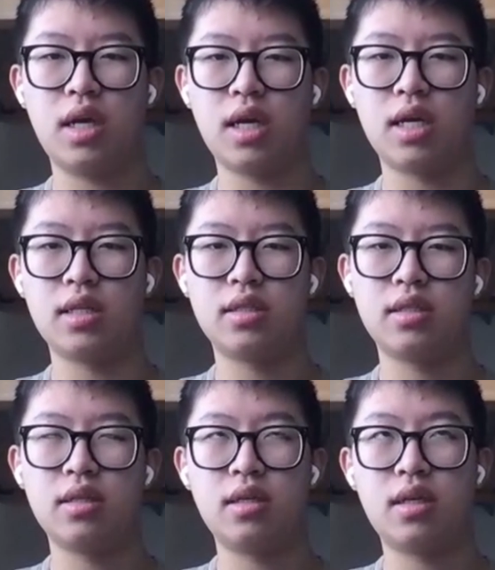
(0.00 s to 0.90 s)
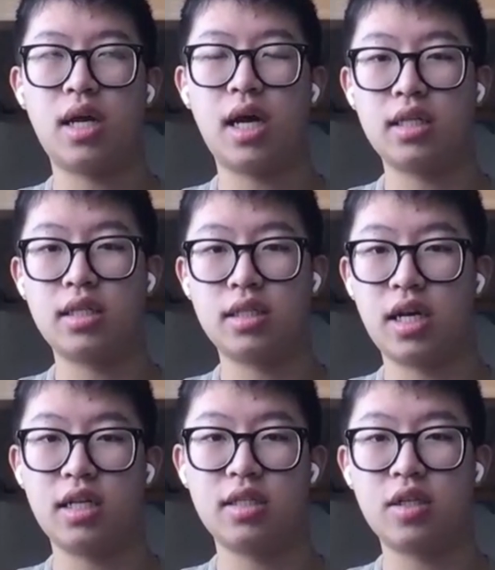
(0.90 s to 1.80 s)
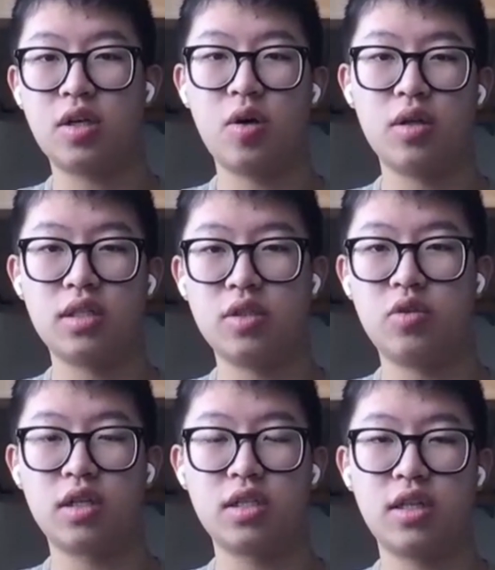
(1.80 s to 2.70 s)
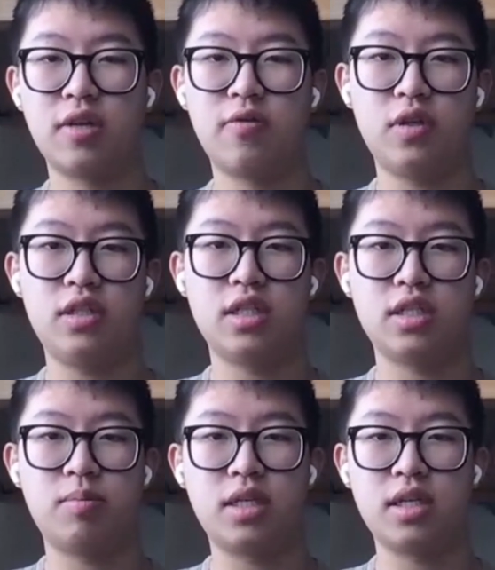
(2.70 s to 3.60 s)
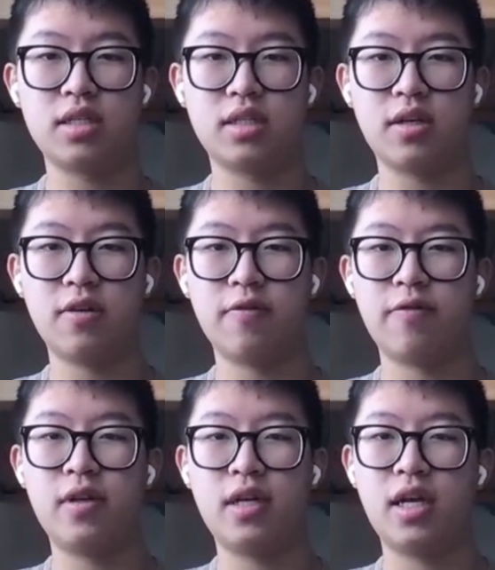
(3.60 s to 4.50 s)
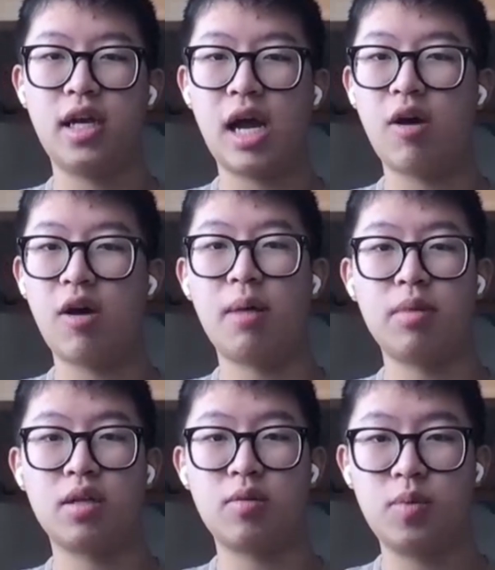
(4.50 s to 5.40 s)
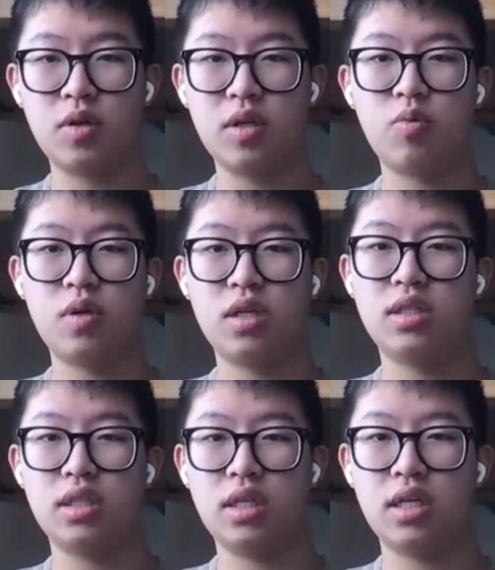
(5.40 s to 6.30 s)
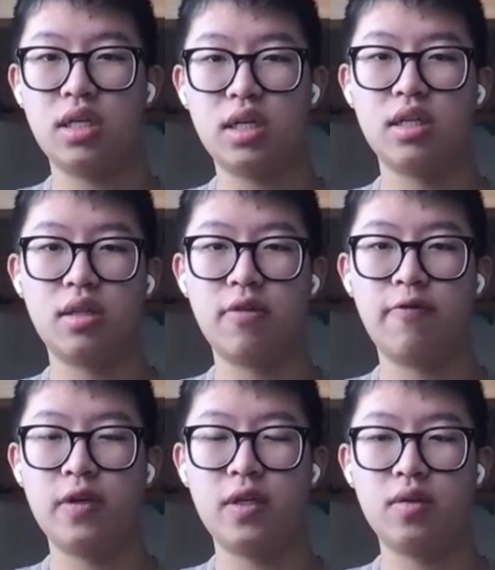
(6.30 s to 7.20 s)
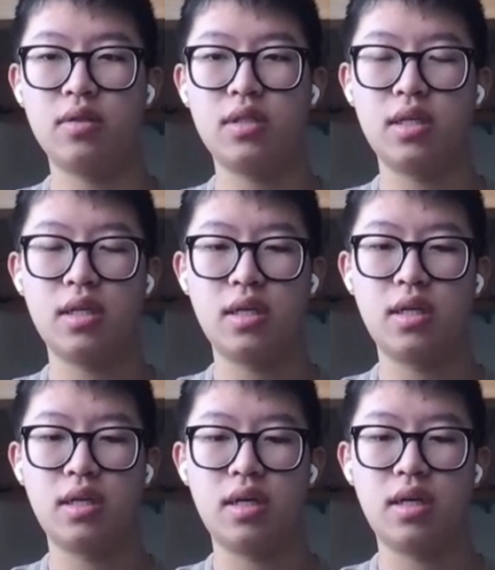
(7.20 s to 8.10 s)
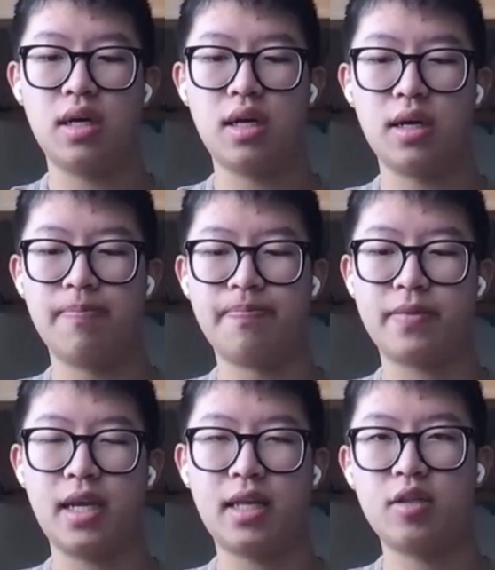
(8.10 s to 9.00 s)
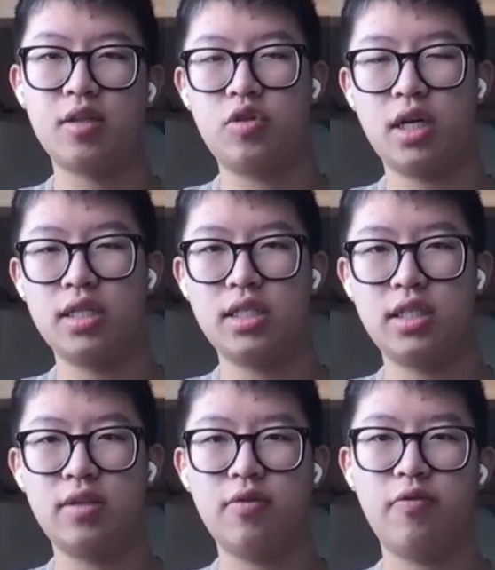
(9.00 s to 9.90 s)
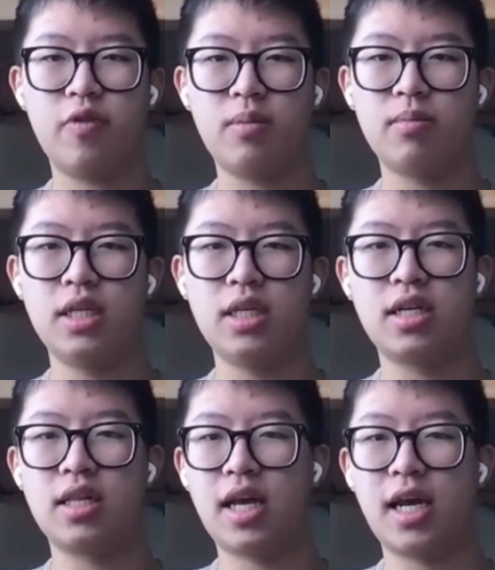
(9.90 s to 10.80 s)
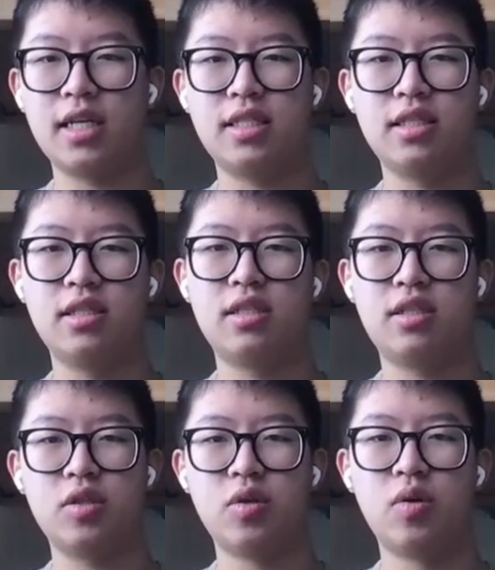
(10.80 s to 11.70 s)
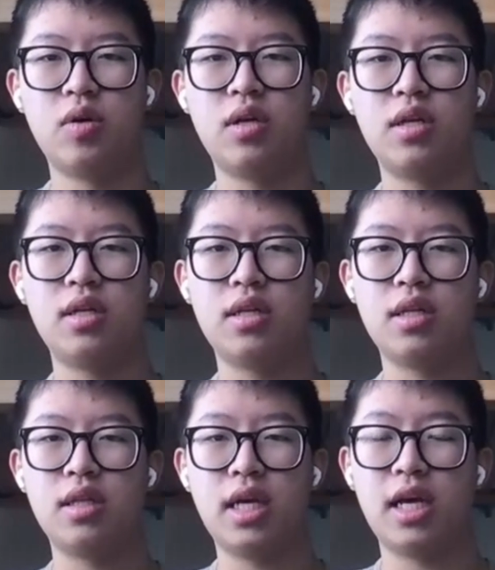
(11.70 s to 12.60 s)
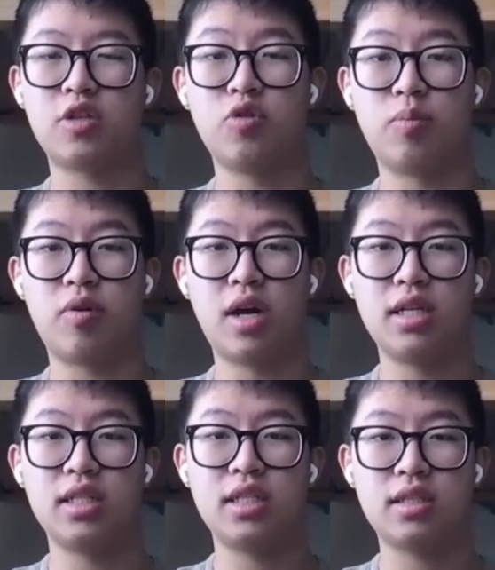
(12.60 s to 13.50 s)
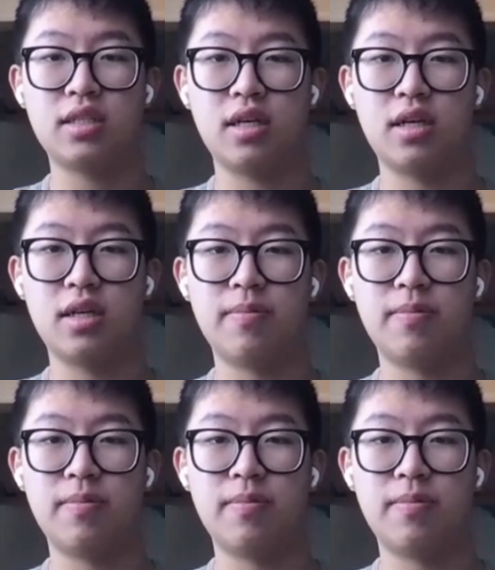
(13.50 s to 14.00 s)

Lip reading: And I decided to go into drug delivery just because of how applicable it was in the field. And the transition from the classes to the actual project.